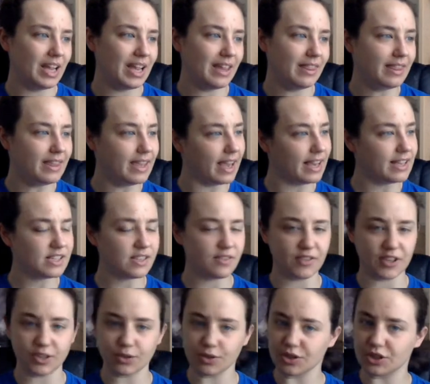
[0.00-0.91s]
in the case
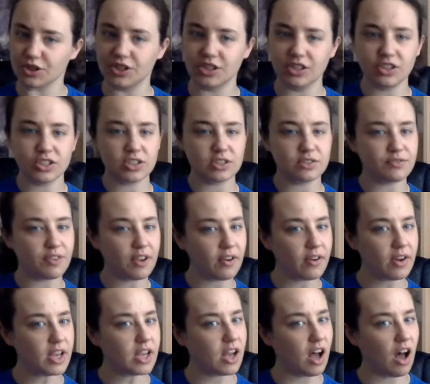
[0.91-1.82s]
of Victra, she's just
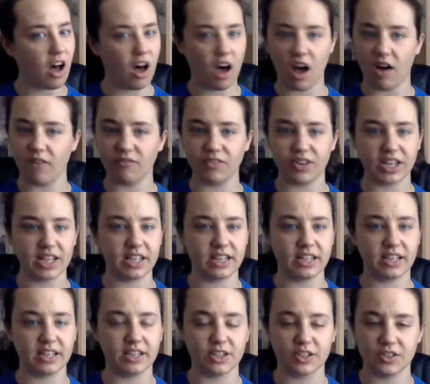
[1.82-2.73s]
very
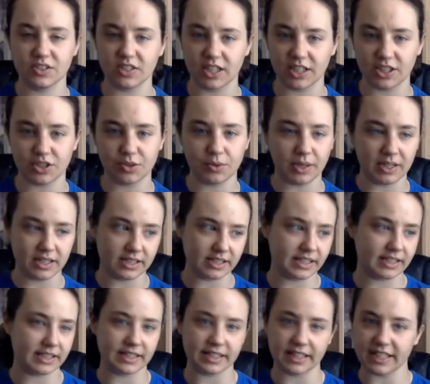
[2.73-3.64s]
confident in her
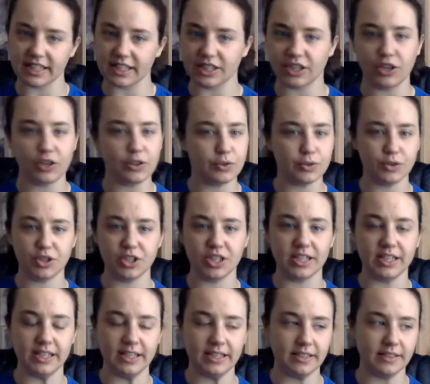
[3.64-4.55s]
sexuality and like in who
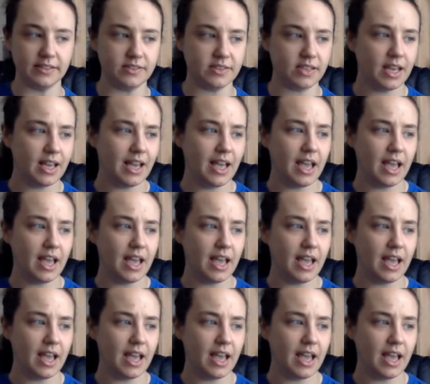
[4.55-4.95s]
she is,